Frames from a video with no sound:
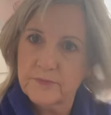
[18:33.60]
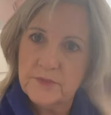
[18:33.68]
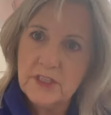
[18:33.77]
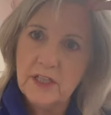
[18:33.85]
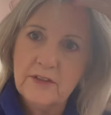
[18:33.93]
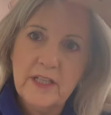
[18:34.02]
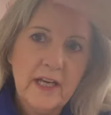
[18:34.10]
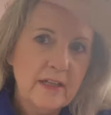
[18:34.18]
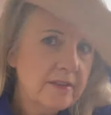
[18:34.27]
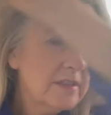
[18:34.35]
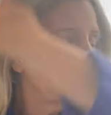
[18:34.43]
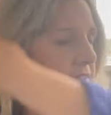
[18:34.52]
so yeah
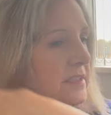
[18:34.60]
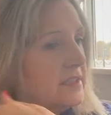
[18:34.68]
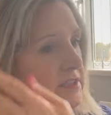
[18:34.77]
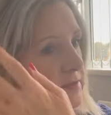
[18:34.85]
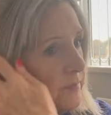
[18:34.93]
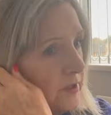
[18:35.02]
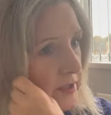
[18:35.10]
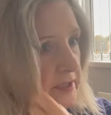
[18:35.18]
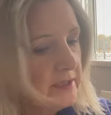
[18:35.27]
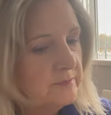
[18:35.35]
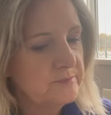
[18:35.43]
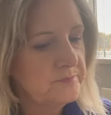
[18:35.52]
that, that's my
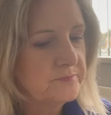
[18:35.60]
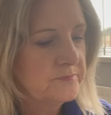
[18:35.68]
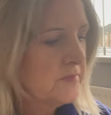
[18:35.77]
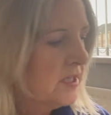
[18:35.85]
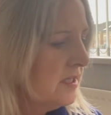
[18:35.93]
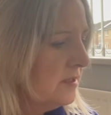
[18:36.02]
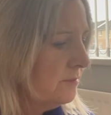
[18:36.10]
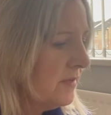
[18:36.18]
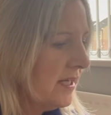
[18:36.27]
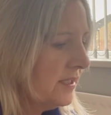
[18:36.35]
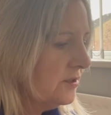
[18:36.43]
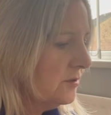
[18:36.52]
um
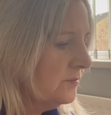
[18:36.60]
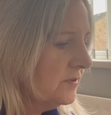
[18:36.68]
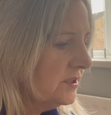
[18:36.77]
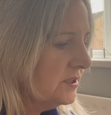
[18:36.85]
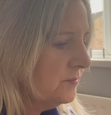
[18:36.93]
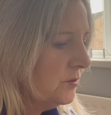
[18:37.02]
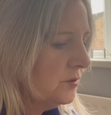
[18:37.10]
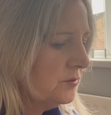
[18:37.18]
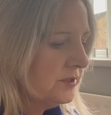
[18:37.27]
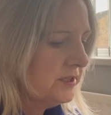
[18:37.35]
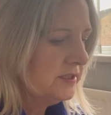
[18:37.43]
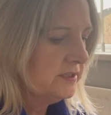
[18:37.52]
makeup this
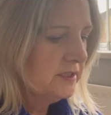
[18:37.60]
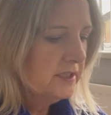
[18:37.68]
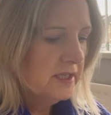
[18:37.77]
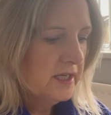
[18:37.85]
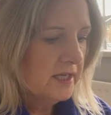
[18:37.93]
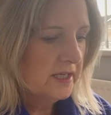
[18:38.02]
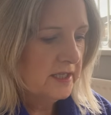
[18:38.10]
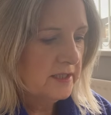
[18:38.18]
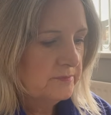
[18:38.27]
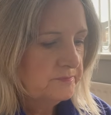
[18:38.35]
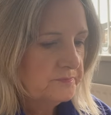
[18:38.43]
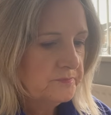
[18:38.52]
morning
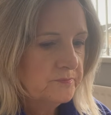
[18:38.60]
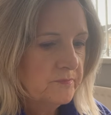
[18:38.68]
um